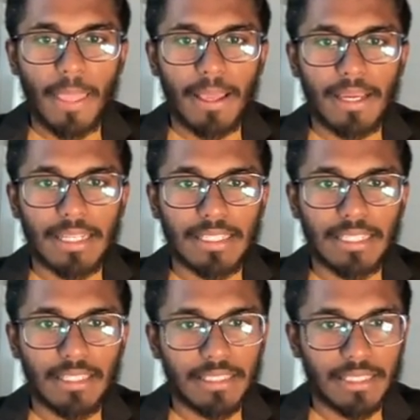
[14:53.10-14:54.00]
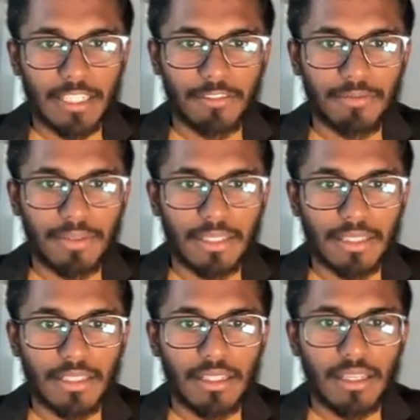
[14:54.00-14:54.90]
India. State of birth,
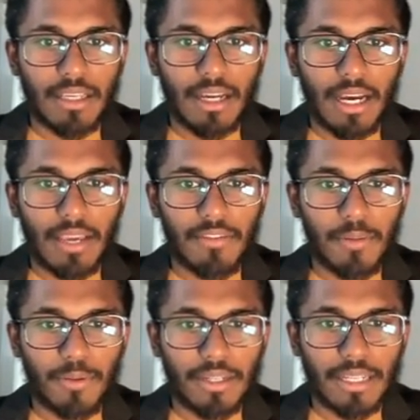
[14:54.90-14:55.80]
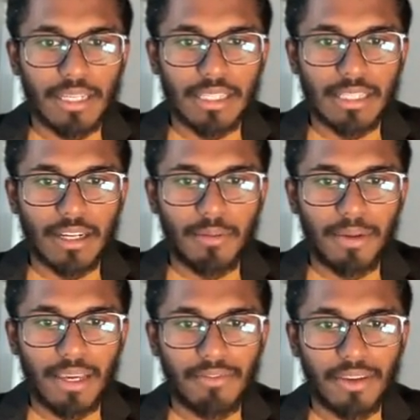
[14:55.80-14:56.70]
I will put it as
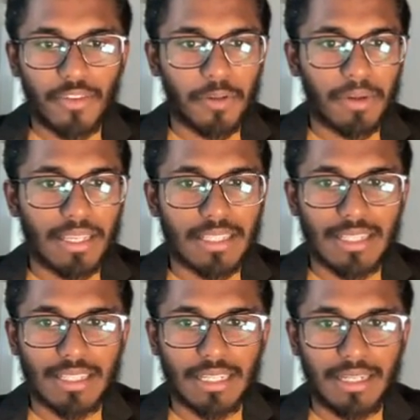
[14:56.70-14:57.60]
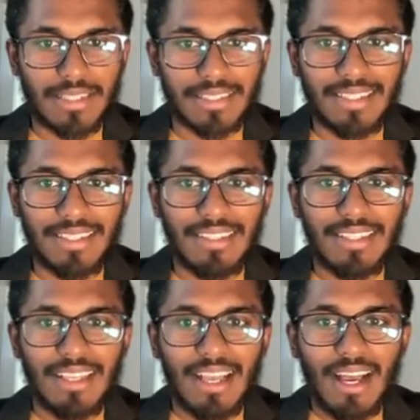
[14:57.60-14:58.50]
my favorite place. That's Karnataka.
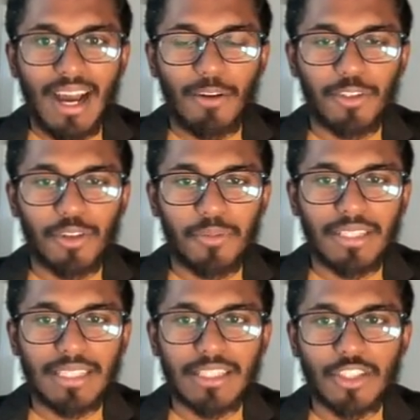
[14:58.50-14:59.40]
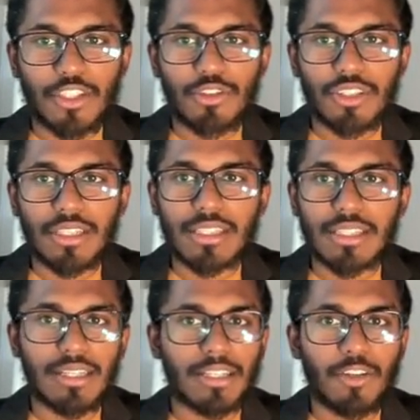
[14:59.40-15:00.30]
How do you know about these institutions?
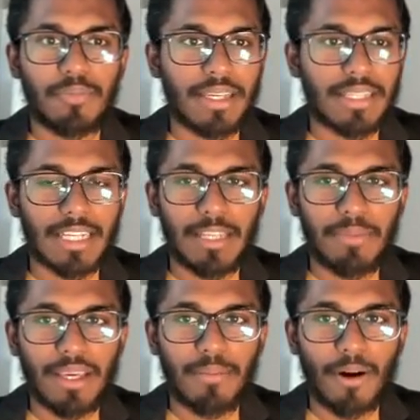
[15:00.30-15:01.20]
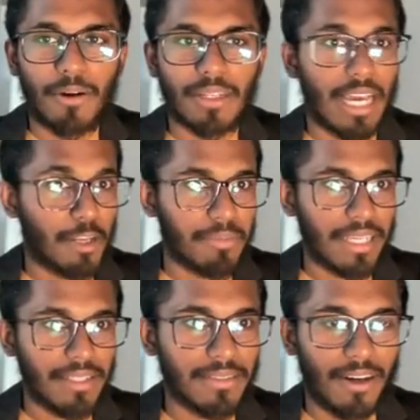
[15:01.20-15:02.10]
It could basically be about alumni,
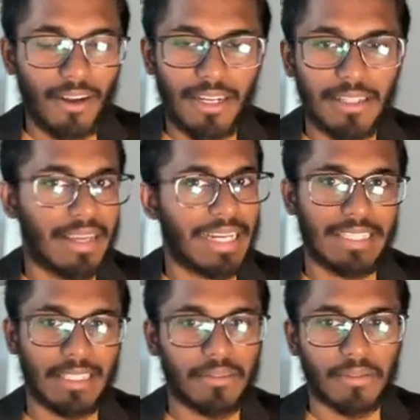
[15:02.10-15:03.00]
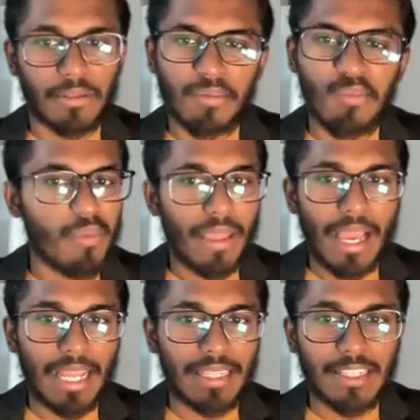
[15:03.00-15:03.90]
all right, anything.
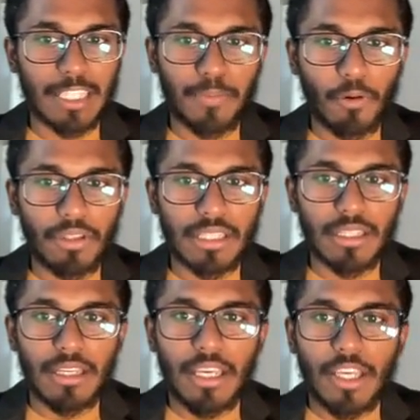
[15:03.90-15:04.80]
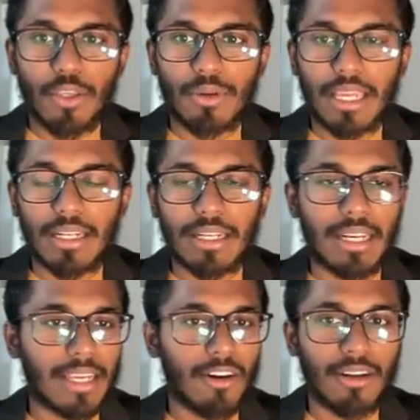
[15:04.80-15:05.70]
And then sports, you can
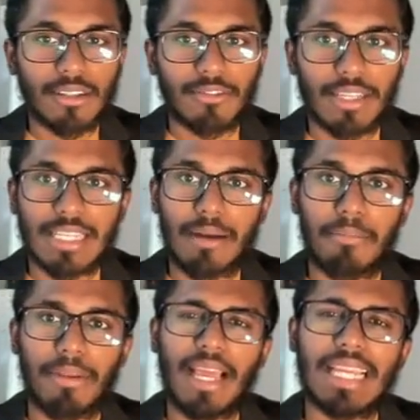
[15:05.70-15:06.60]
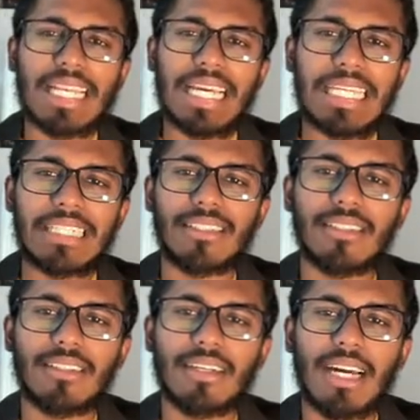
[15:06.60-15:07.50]
click on, for example, I like
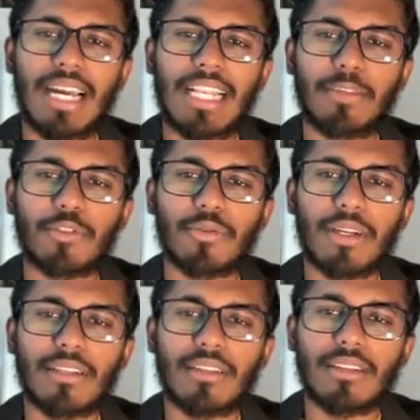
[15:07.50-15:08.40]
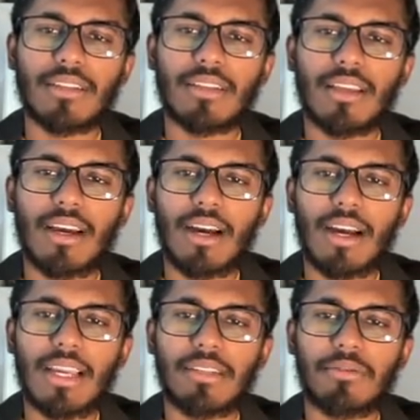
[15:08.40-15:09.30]
which one?
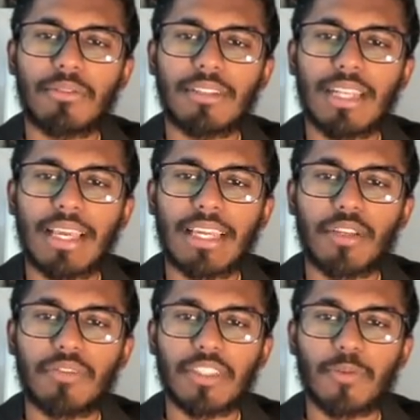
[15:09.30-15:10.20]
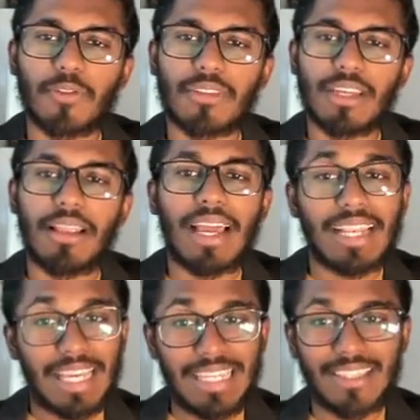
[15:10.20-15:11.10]
I don't like any of these sports. I
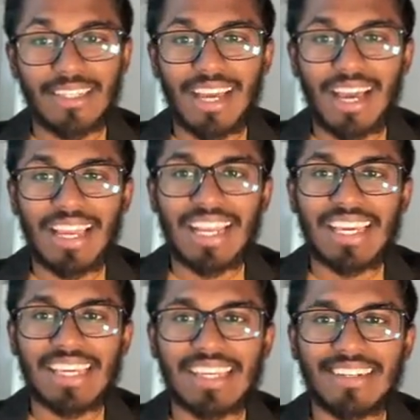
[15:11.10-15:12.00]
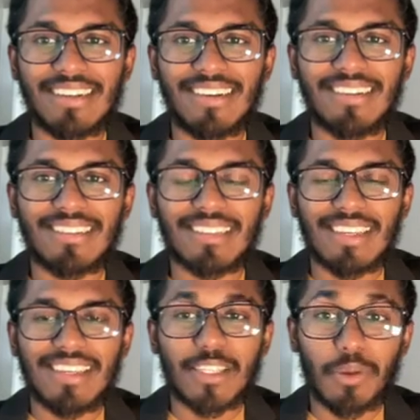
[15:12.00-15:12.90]
liked it. I like
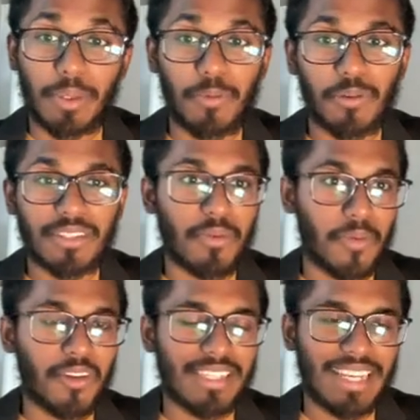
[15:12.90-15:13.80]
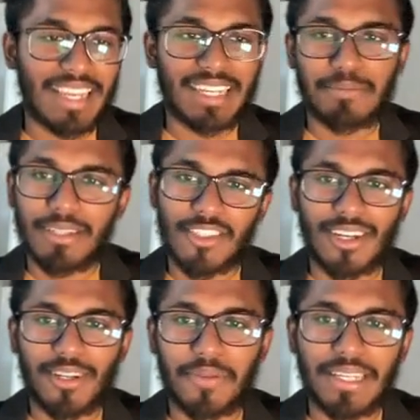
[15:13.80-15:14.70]
swimming pool. Swimming also I like it, but it's
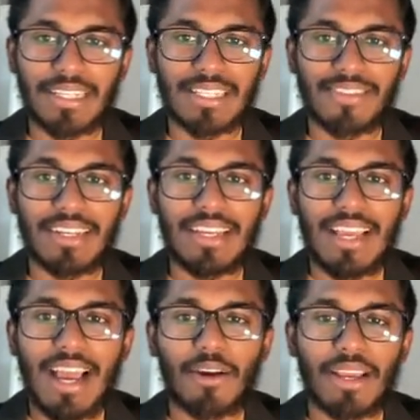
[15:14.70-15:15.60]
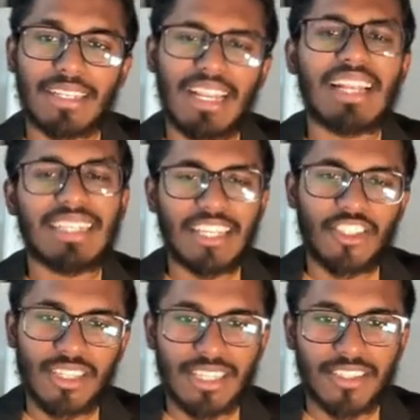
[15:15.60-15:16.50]
not over here. It's fine. Okay, I'll take
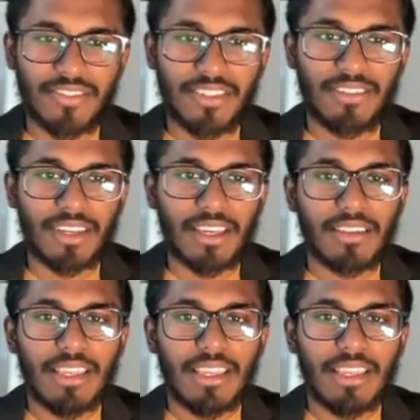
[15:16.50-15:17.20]
chess as of now. Okay.